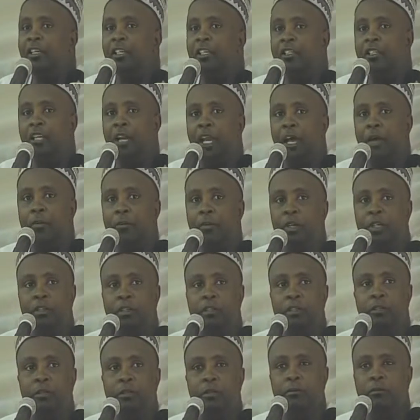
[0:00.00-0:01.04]
As an
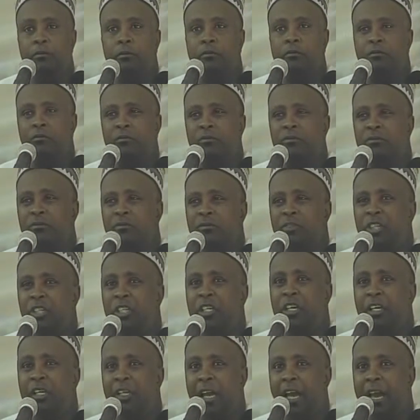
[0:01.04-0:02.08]
Islamic
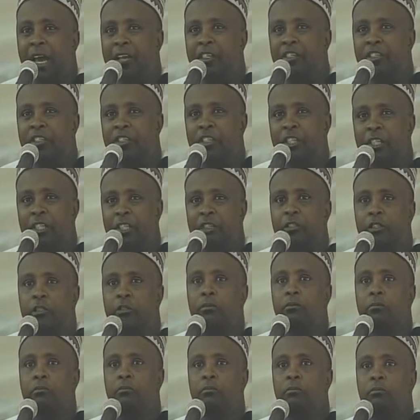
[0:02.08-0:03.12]
inclined
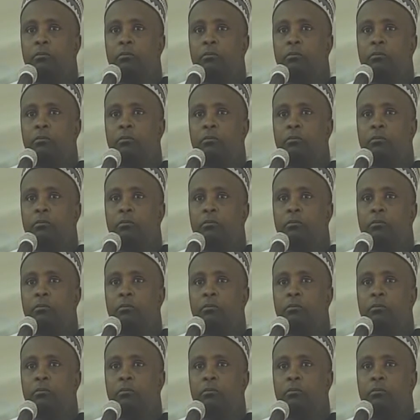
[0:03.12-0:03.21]
state,